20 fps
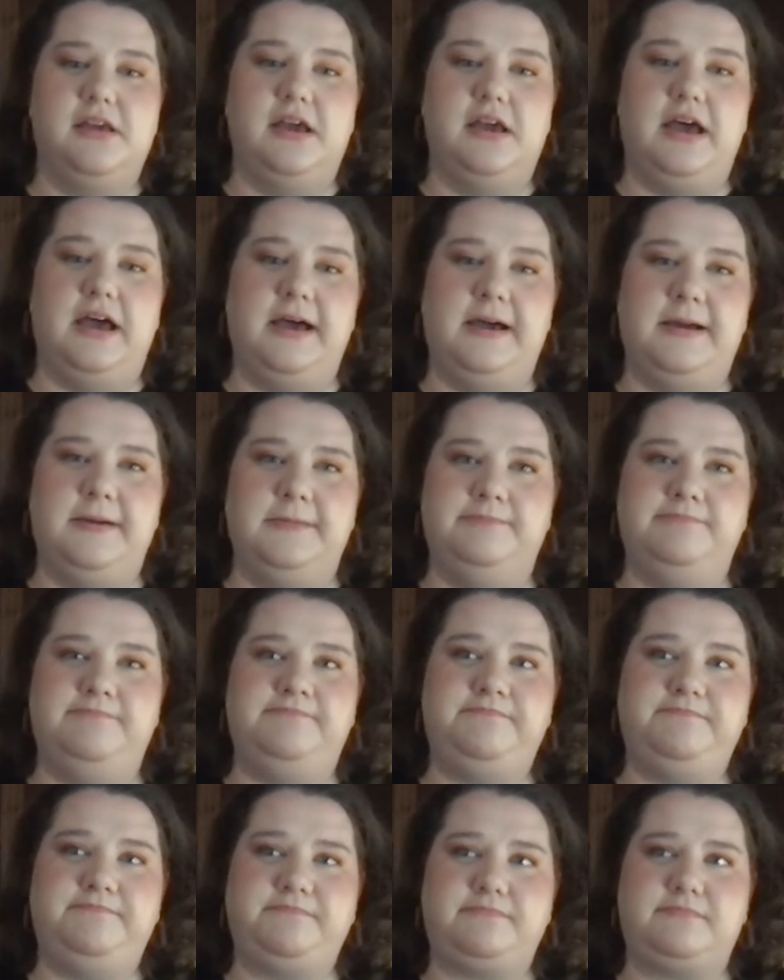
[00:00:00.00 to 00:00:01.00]
Um,
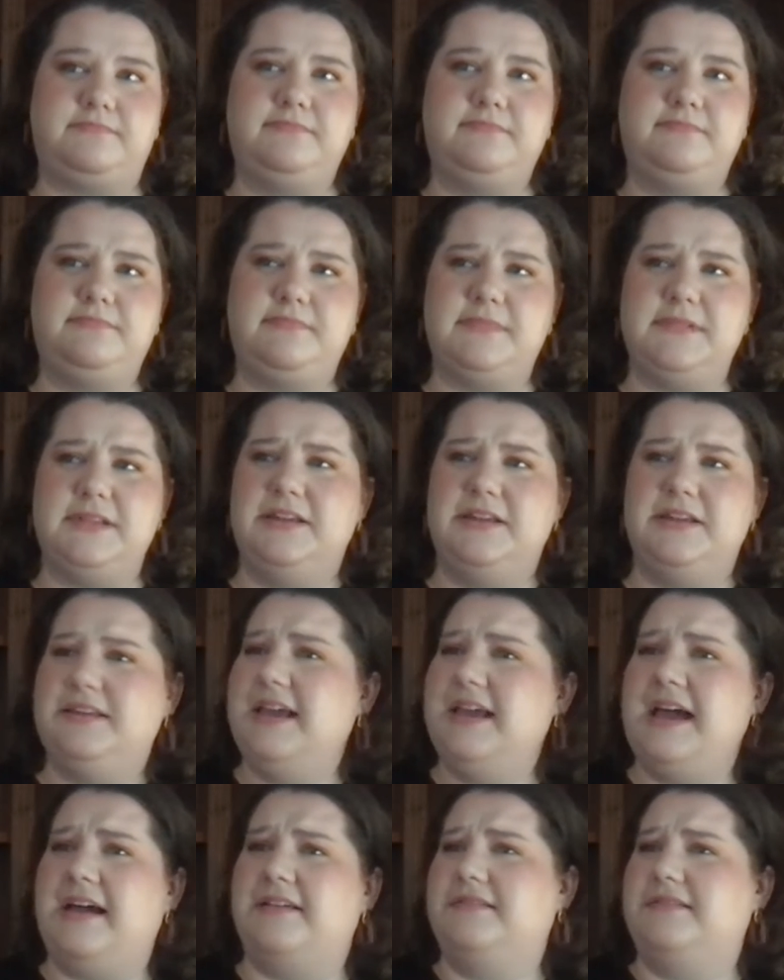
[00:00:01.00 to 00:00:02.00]

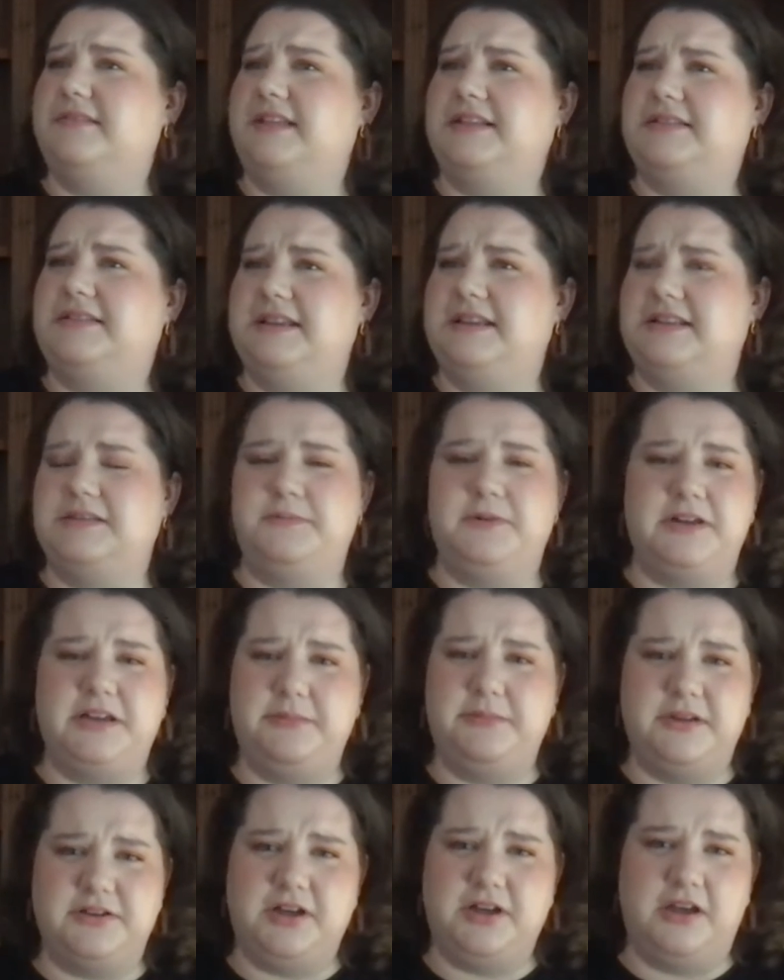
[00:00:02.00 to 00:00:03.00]
yeah, that's pretty
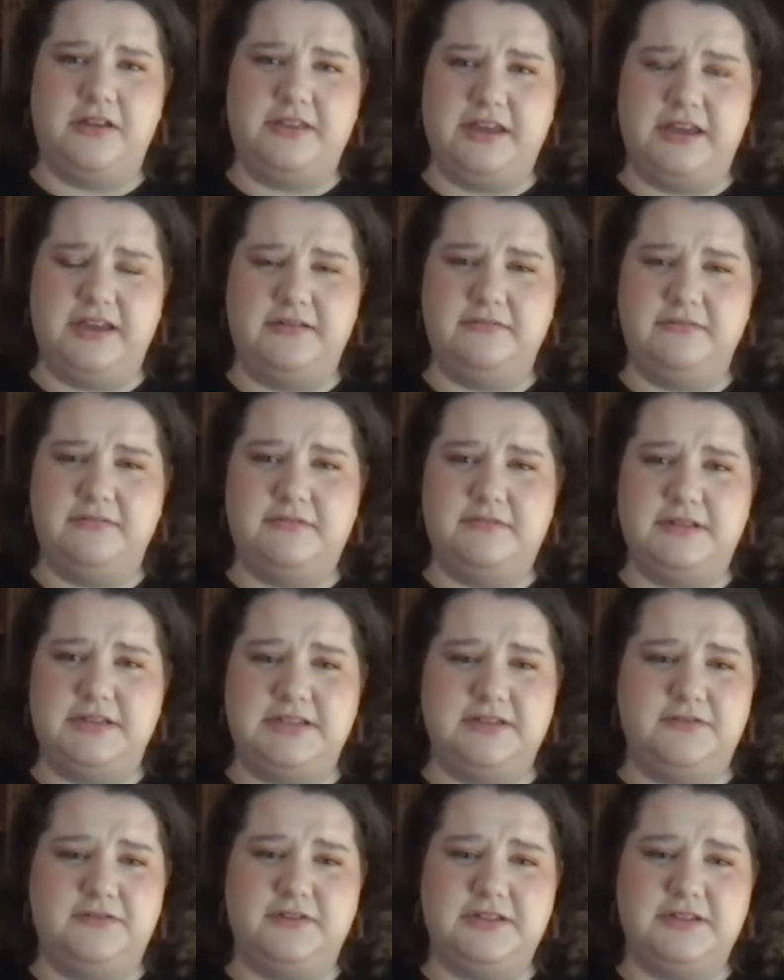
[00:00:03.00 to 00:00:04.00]
much all that the
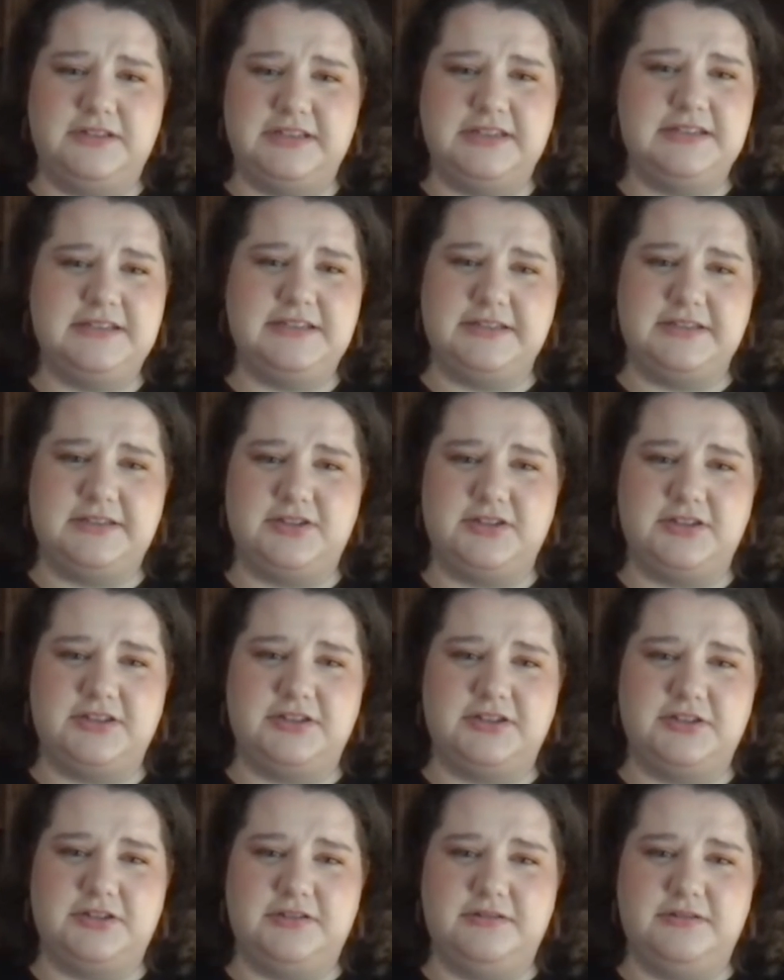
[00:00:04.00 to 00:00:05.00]
difference is
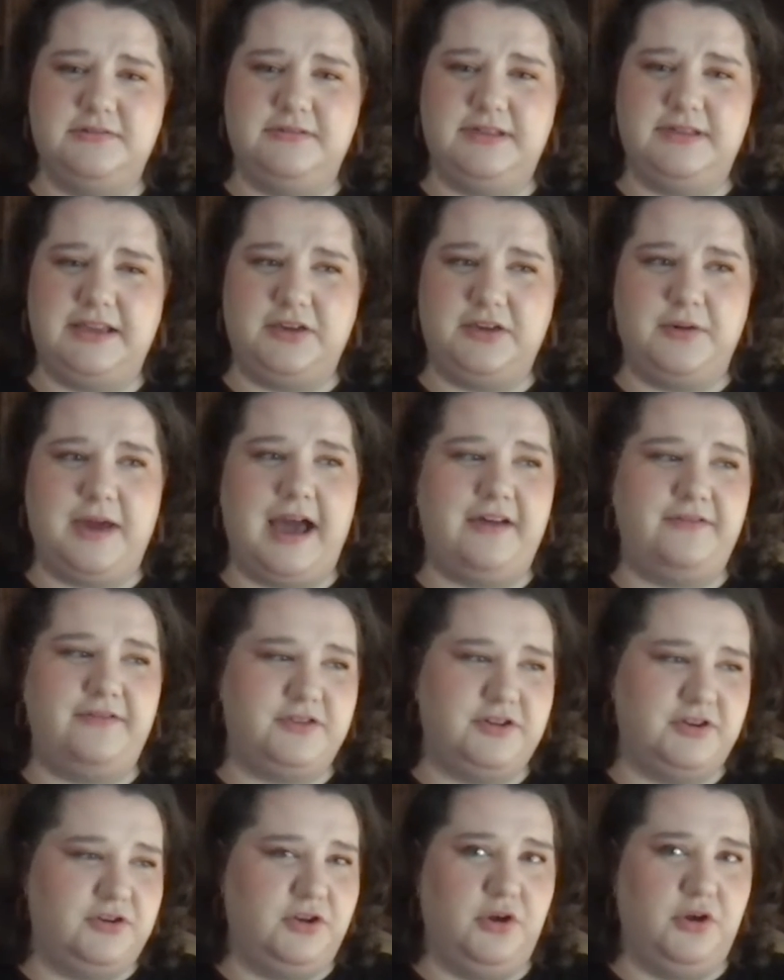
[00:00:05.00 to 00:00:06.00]
just that you have
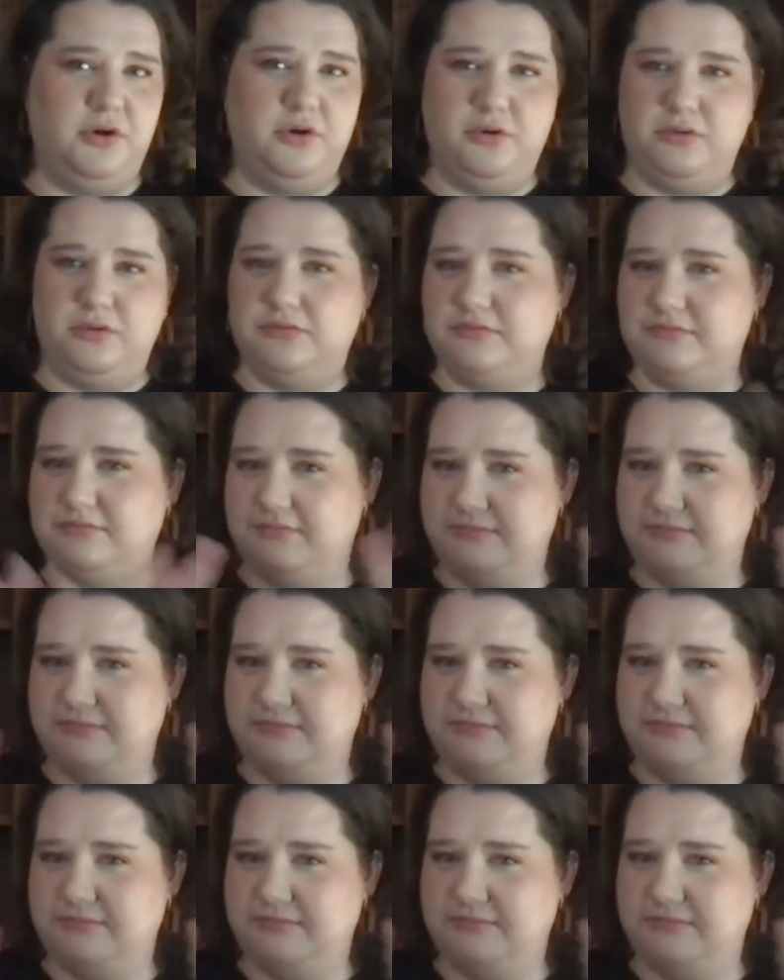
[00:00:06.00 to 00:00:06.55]
to know